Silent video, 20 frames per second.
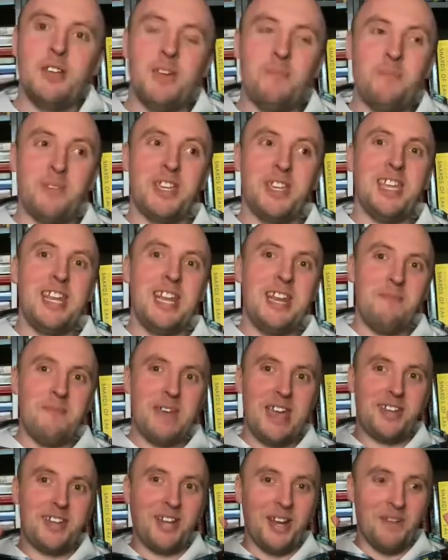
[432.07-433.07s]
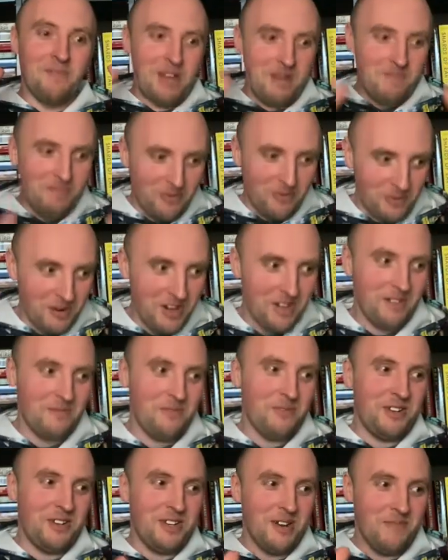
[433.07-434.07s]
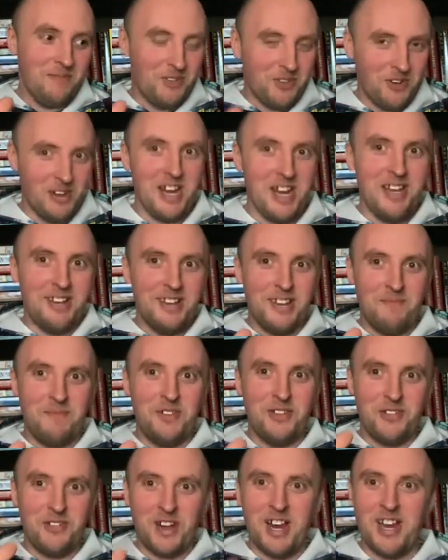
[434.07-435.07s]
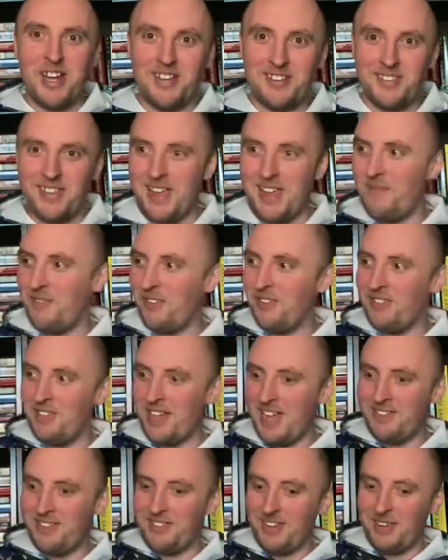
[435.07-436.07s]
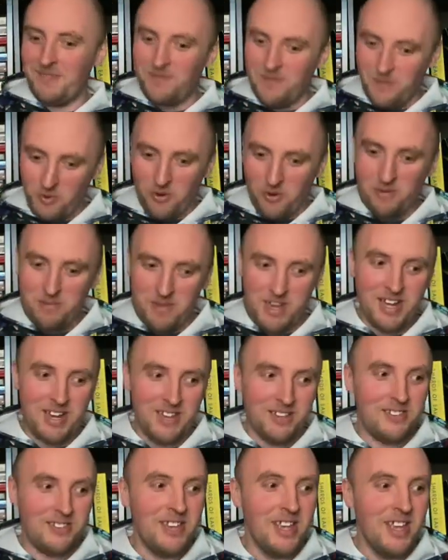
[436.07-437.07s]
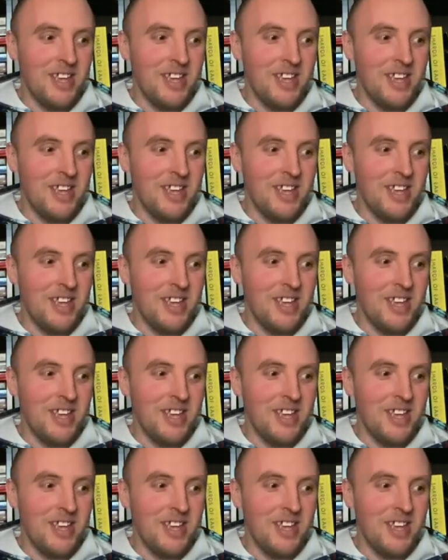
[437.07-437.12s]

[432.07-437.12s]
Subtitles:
But getting back to my point, of which I've been trying to say for the last, like, 4 minutes.